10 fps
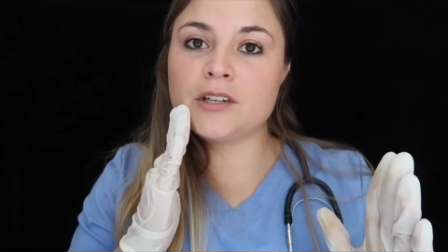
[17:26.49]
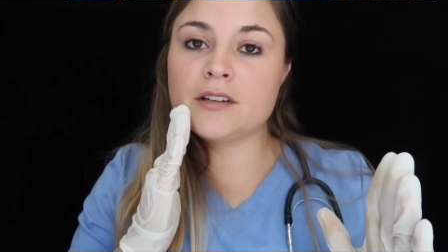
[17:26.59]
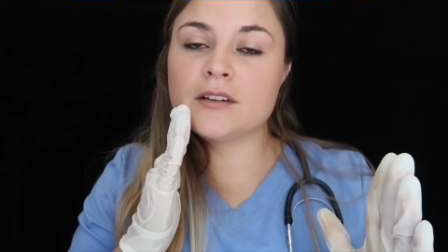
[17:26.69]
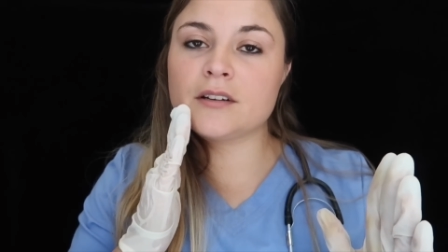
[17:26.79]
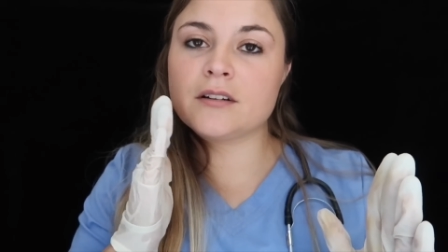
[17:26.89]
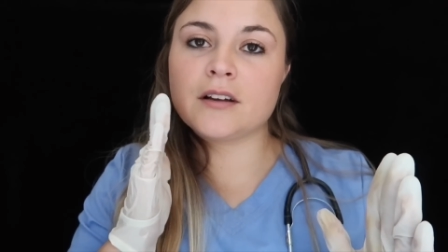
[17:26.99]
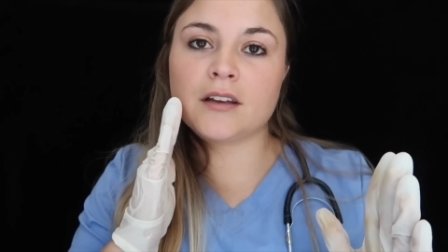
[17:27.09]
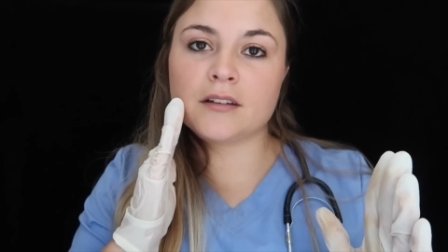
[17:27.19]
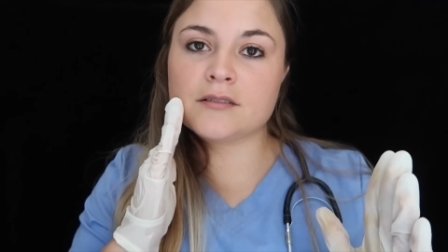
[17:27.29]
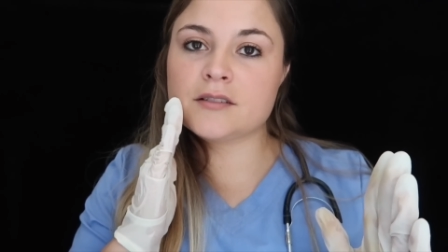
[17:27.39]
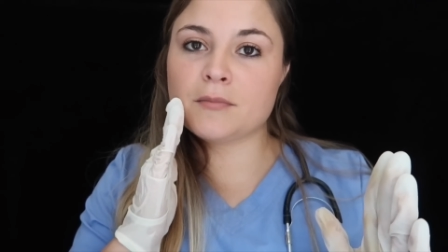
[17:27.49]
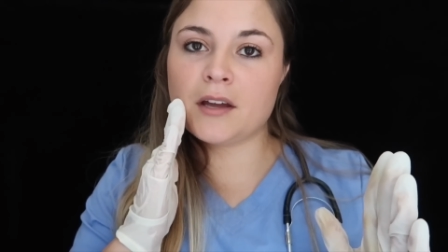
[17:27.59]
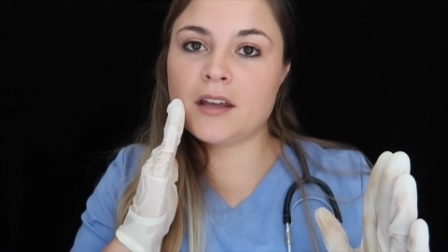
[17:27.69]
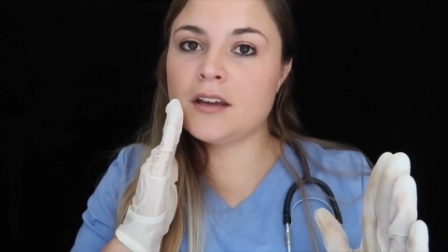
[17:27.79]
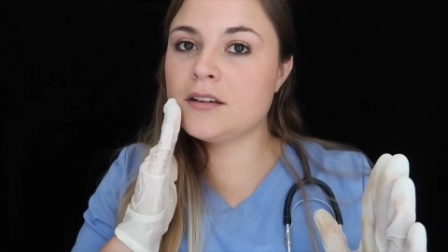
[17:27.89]
cheek
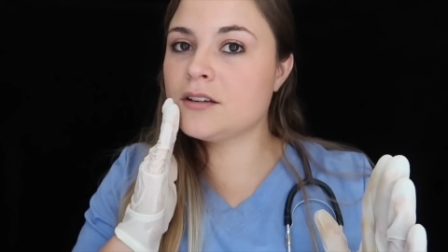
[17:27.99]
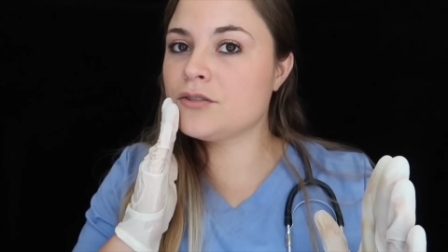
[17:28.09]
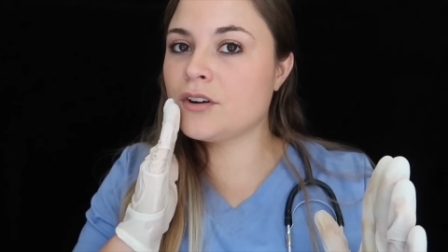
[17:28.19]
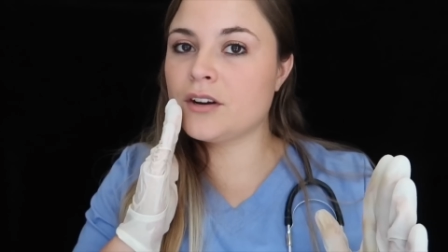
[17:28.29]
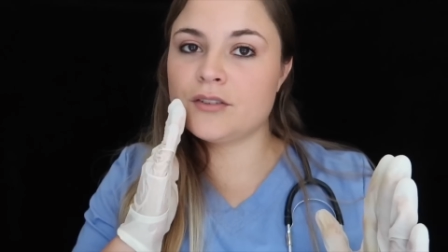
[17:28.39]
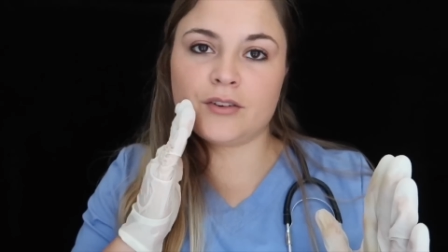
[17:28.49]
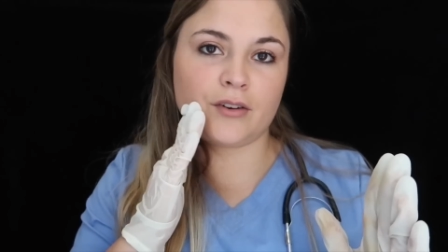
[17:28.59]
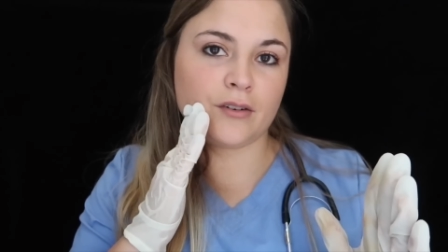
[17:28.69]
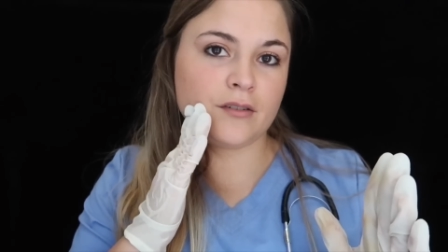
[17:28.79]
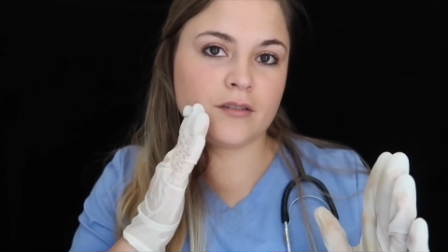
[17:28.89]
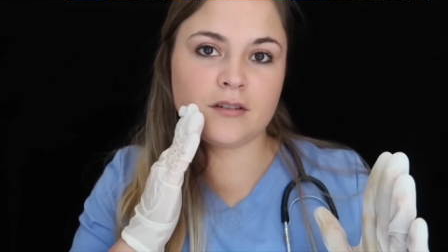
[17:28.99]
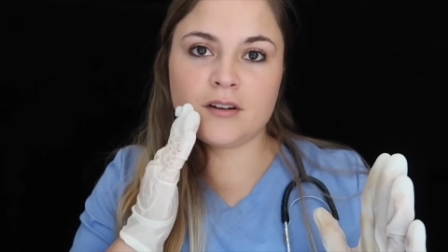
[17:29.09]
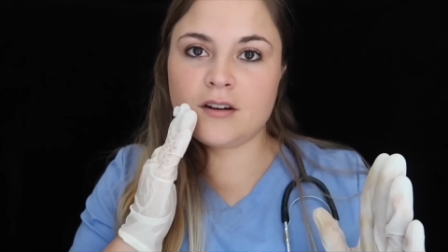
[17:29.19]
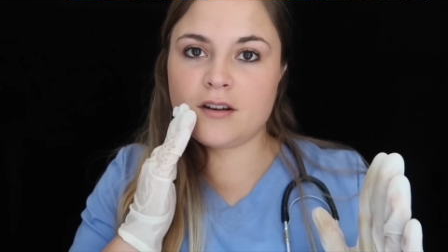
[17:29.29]
against my hand and try to turn,